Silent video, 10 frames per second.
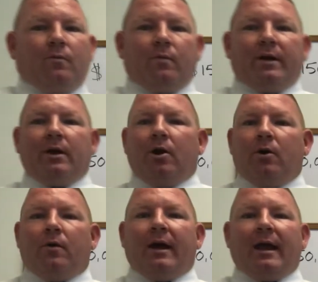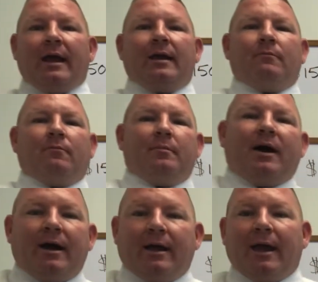we go and we
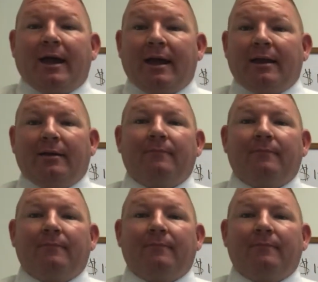buy an